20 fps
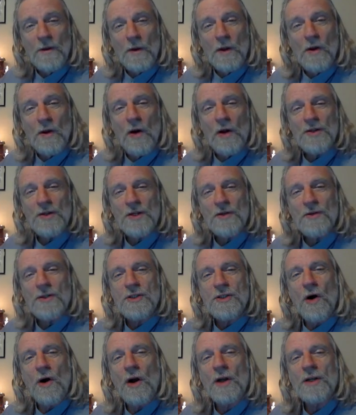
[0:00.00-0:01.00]
we also
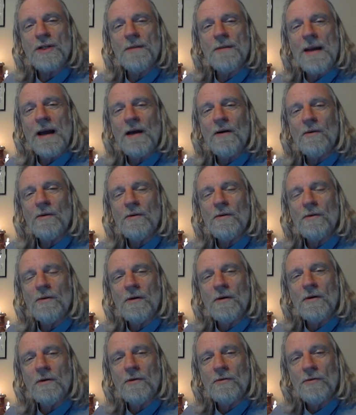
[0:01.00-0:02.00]
talked about
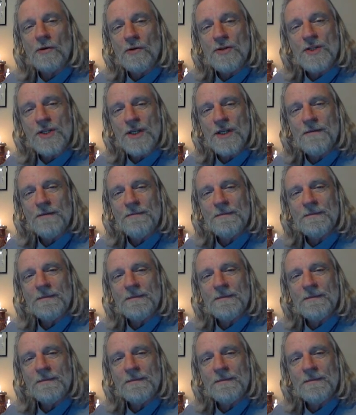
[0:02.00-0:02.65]
RuSA